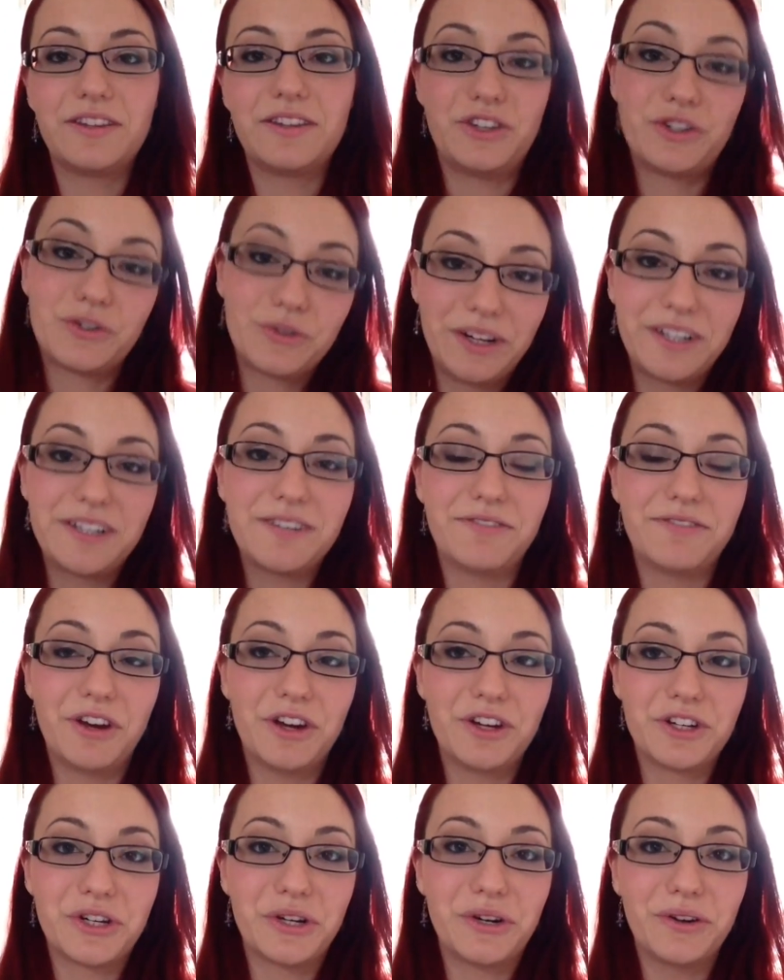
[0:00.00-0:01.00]
the stricter
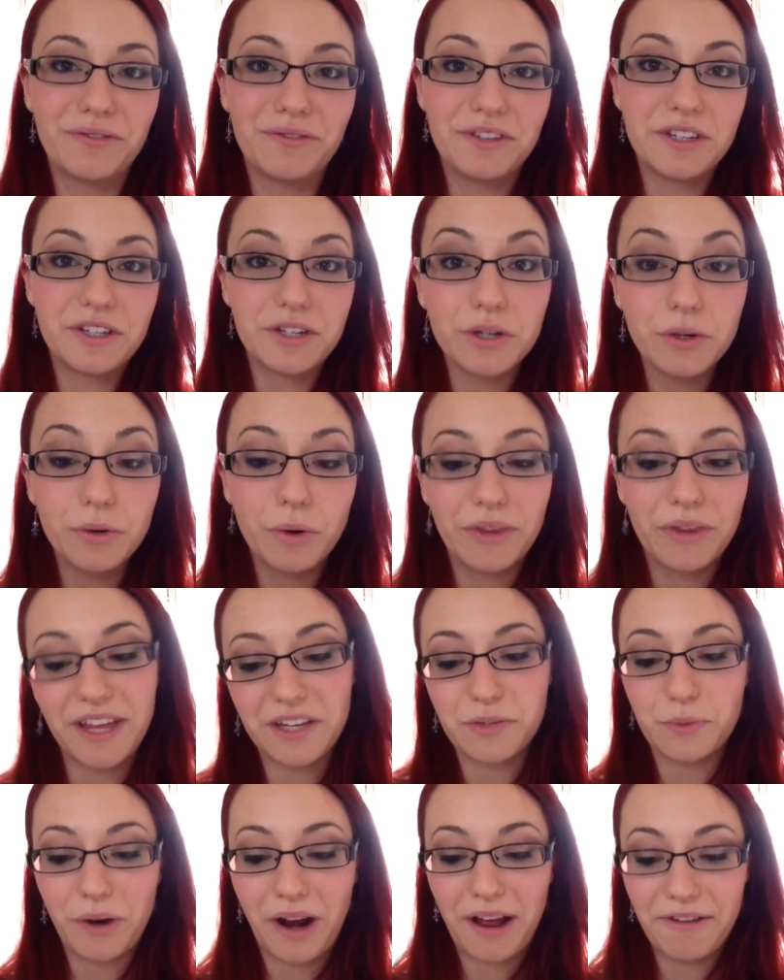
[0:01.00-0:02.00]
version of the two, or
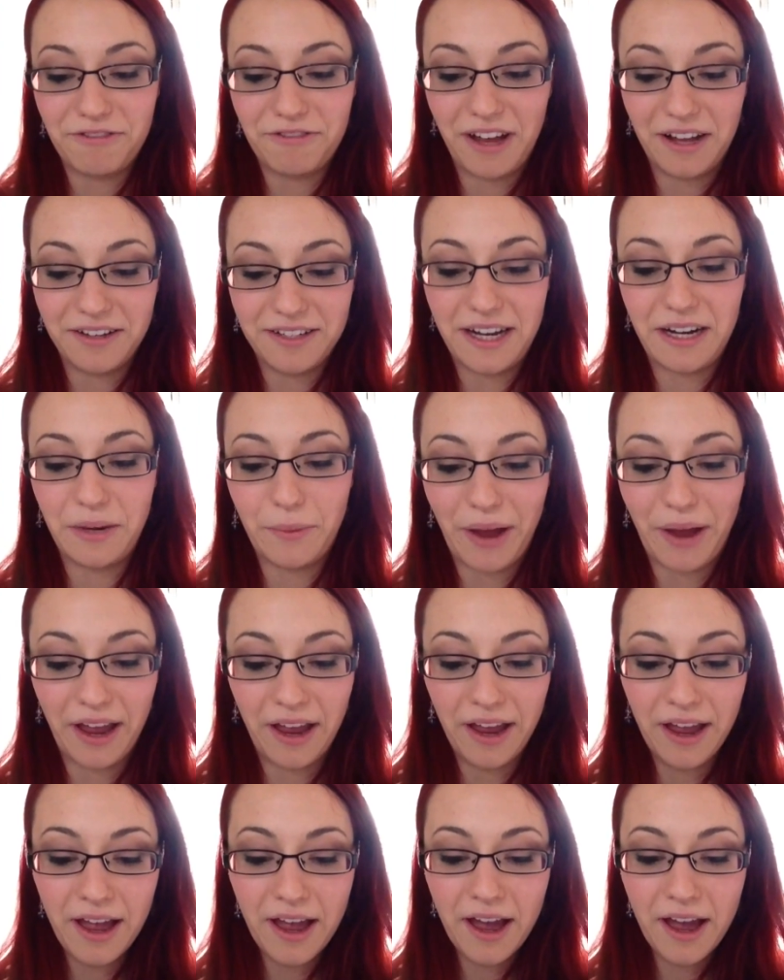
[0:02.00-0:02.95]
that's what I found anyway.